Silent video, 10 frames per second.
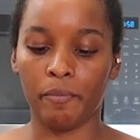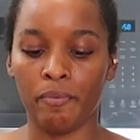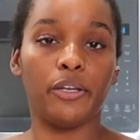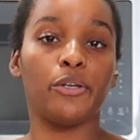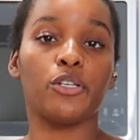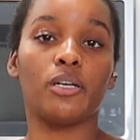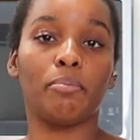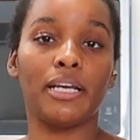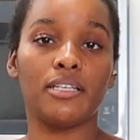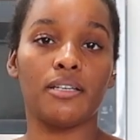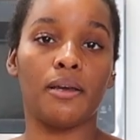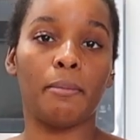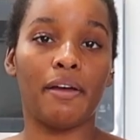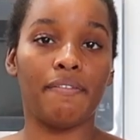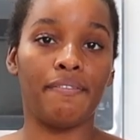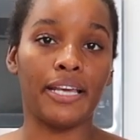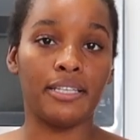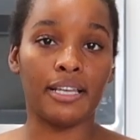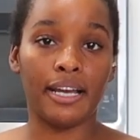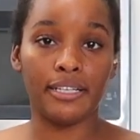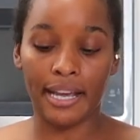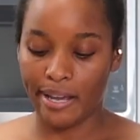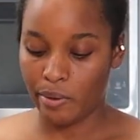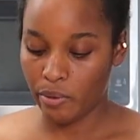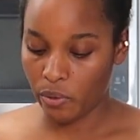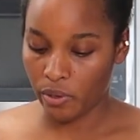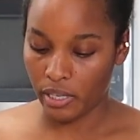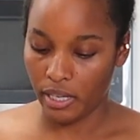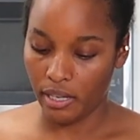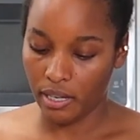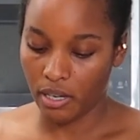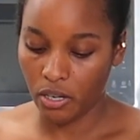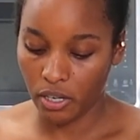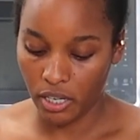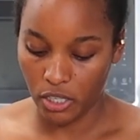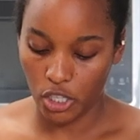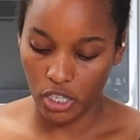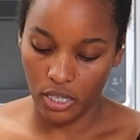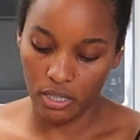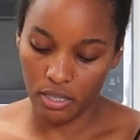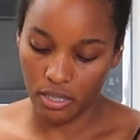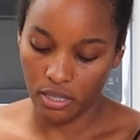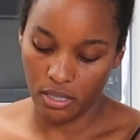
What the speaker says: And then you're just gonna place them face side down on the cooking sheet.